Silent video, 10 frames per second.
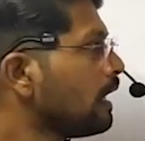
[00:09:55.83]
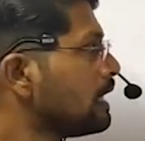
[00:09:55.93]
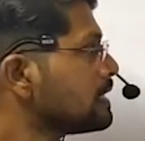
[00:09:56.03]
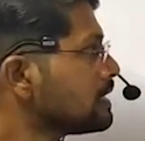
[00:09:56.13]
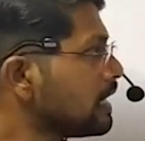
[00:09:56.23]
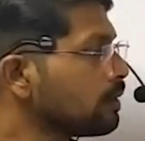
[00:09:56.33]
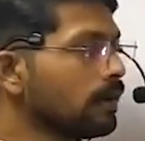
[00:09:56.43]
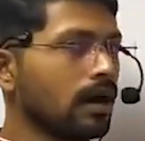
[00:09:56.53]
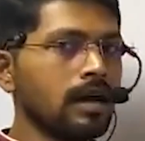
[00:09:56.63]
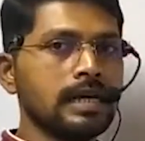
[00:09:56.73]

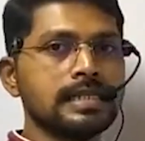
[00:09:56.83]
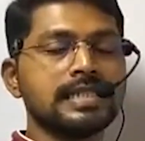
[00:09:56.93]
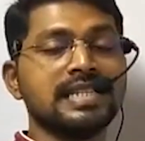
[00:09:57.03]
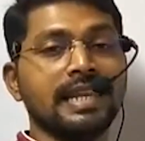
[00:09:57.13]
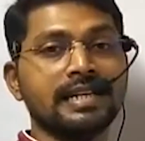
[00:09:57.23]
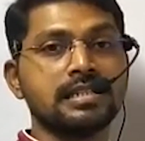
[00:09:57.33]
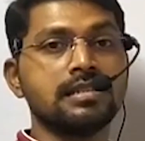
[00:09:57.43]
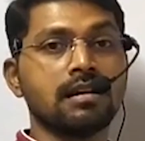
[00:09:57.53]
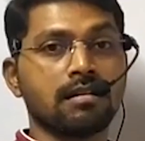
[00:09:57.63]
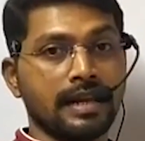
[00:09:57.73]
Stigma selects
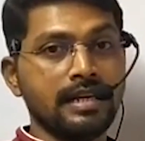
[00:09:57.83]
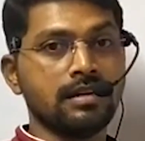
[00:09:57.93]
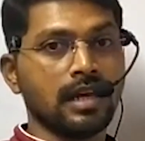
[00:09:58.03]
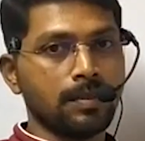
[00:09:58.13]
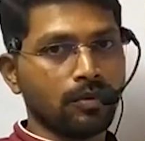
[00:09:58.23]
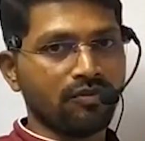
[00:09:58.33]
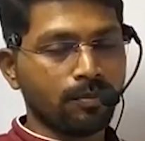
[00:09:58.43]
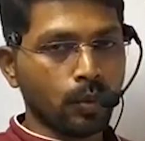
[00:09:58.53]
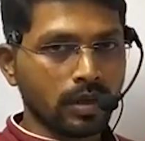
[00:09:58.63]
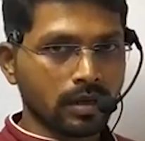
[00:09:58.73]
the right type of
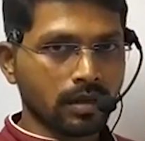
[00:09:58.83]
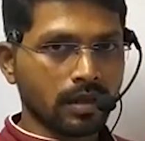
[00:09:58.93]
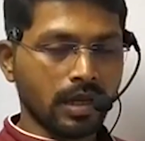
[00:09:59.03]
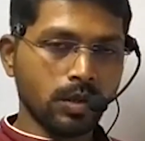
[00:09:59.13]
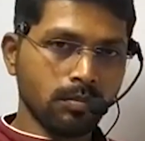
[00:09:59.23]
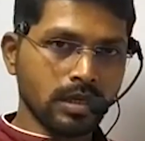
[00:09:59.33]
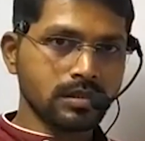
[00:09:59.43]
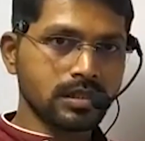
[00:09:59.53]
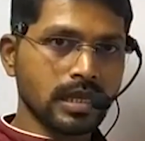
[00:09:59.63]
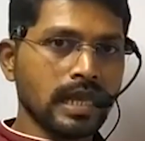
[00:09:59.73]
pollen. It
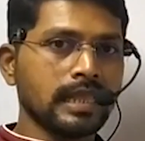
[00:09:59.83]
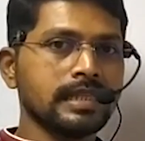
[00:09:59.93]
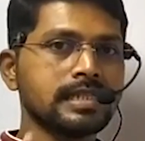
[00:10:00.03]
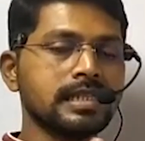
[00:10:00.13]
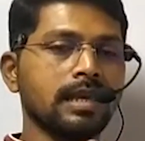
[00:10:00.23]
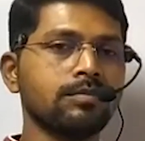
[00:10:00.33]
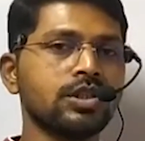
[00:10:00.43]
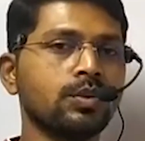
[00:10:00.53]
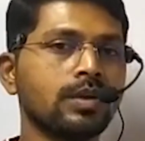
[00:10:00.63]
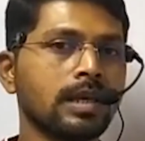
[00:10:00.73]
means the same
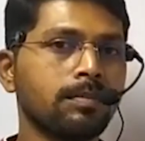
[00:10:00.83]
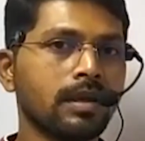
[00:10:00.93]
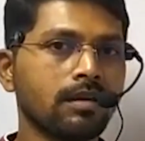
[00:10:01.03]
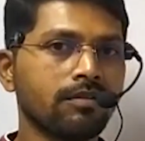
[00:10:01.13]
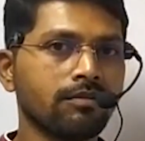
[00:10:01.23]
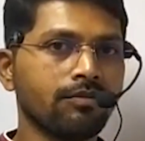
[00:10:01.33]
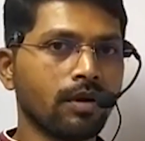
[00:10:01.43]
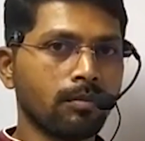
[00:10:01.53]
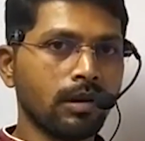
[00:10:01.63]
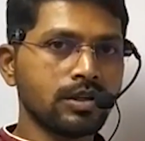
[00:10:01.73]
genotypic
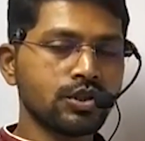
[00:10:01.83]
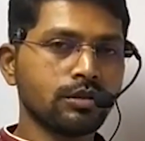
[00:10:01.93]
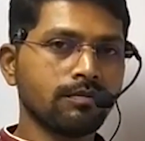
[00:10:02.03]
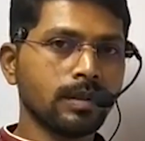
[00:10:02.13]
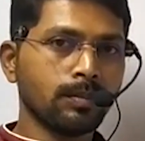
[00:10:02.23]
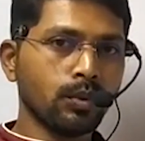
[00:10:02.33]
formulation of the